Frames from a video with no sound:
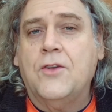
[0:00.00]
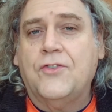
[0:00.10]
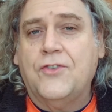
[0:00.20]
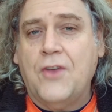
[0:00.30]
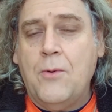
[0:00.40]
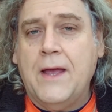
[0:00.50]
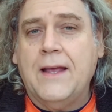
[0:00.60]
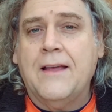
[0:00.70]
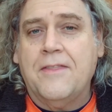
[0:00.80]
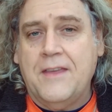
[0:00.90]

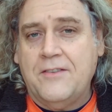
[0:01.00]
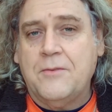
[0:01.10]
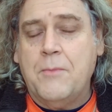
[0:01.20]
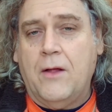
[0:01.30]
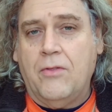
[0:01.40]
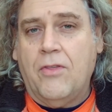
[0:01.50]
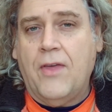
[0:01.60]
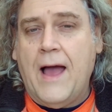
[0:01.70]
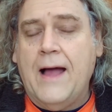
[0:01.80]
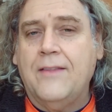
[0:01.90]
sowing this month,
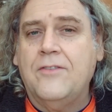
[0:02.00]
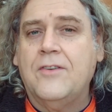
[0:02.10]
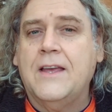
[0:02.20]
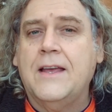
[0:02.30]
and